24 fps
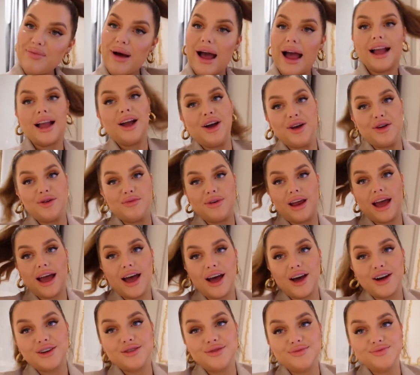Back home
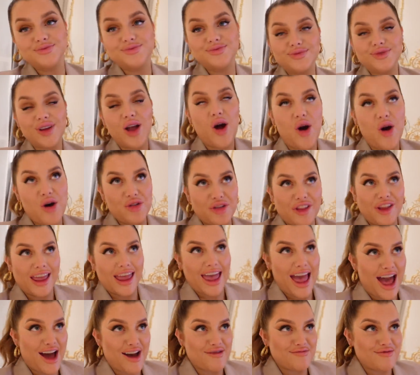now, on the
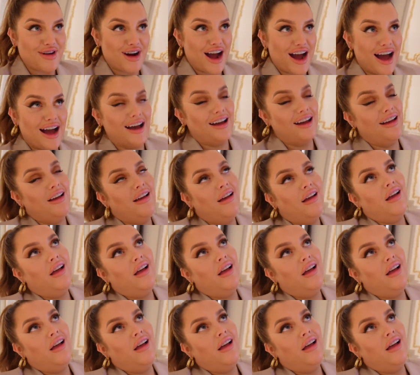camera,